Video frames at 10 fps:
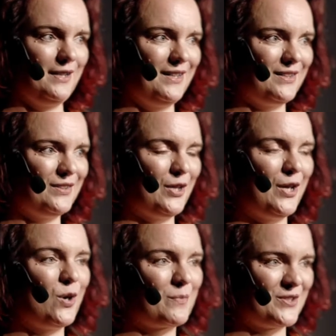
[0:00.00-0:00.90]

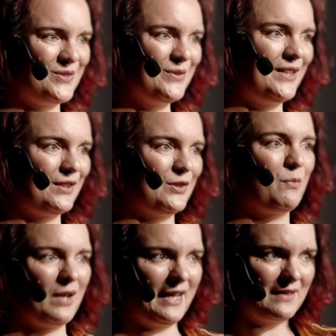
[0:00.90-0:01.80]
the opportunity to
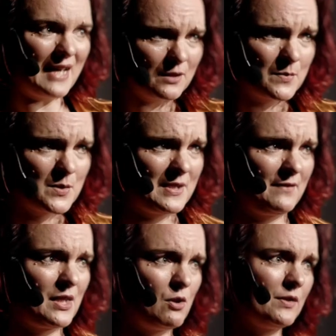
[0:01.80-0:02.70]
play that
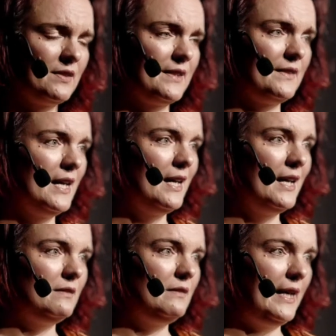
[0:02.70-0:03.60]
specific content,
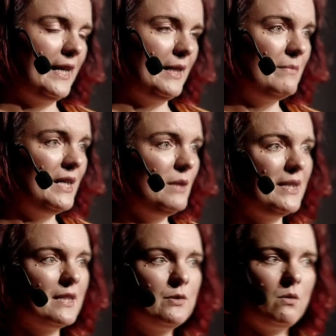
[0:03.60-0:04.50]
they maybe
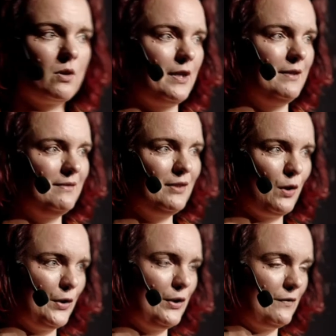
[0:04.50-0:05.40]
ignore a
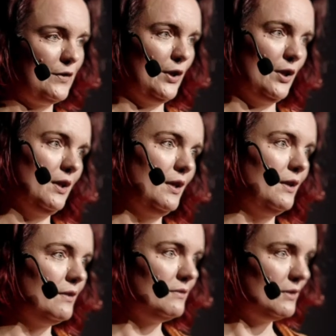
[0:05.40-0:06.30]
lot of the
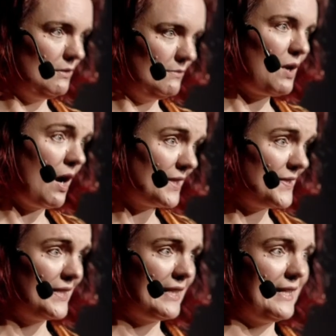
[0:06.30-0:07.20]
uh,
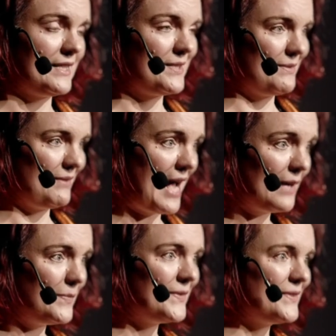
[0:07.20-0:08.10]
casting that has
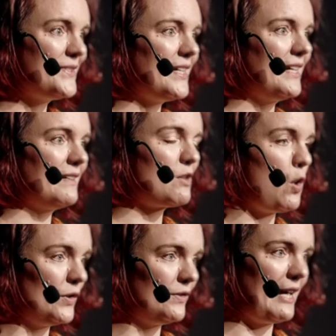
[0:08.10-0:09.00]
happened and
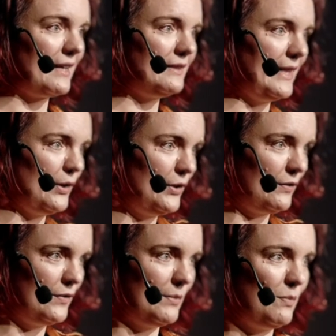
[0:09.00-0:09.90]
contact a lot
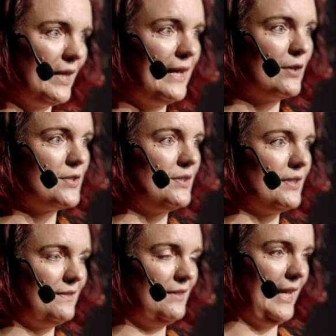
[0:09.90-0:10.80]
of the players that
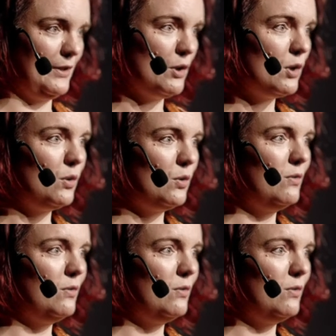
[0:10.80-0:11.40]
they know